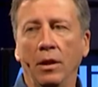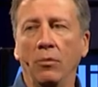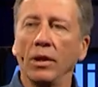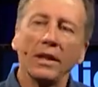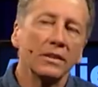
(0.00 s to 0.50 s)

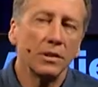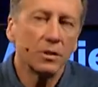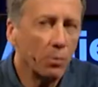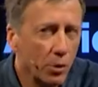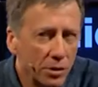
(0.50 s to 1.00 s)
Well,
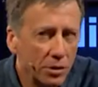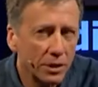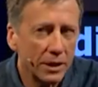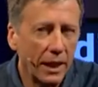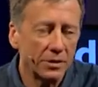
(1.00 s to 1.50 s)
there's, more to it
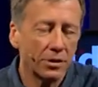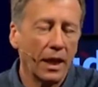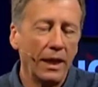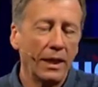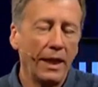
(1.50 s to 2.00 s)
than that, so
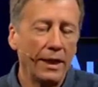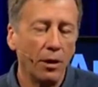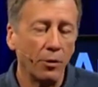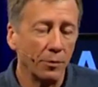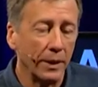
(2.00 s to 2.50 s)
kind of hang
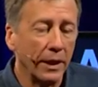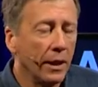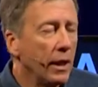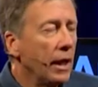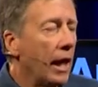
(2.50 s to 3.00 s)
on with me.
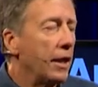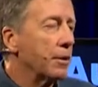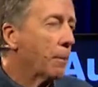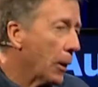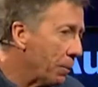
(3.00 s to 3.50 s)
Uh, the
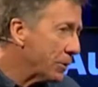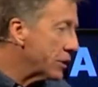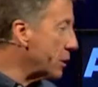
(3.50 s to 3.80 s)
purpose of the